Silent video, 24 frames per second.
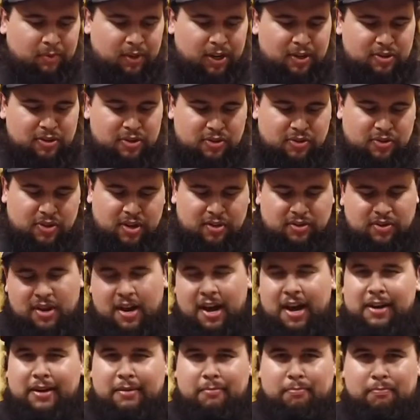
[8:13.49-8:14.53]
It just
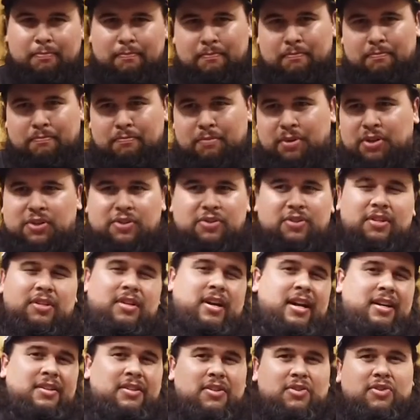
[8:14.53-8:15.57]
kind of
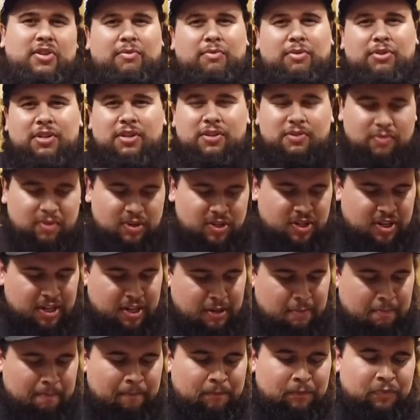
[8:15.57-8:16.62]
tastes like rotisserie
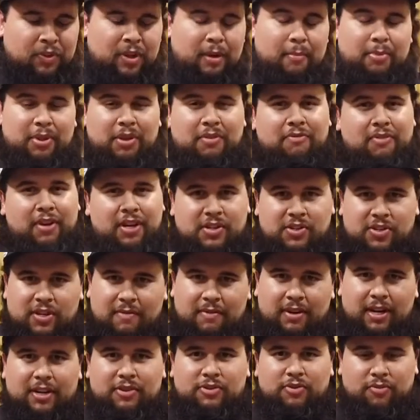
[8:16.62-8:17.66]
chicken, but the veggies
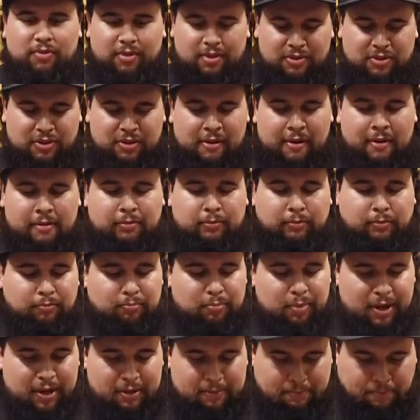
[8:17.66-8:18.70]
have a nice crunch.
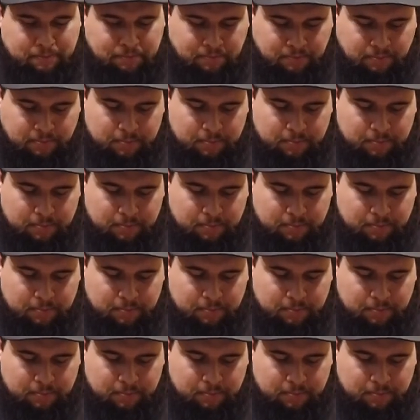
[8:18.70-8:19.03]
But